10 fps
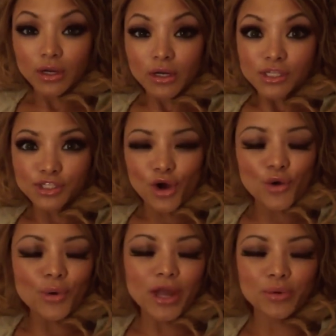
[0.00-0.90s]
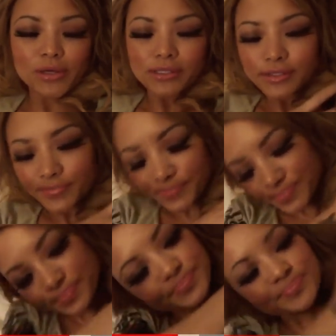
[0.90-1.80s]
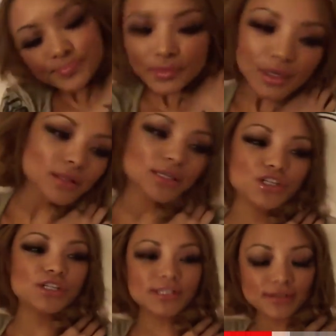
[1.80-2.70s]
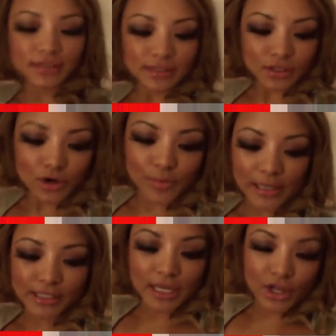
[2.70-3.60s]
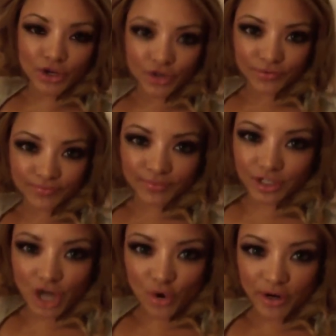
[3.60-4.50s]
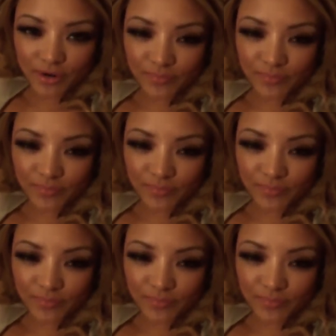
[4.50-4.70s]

So, anyways, let's just go to bed together, shall we?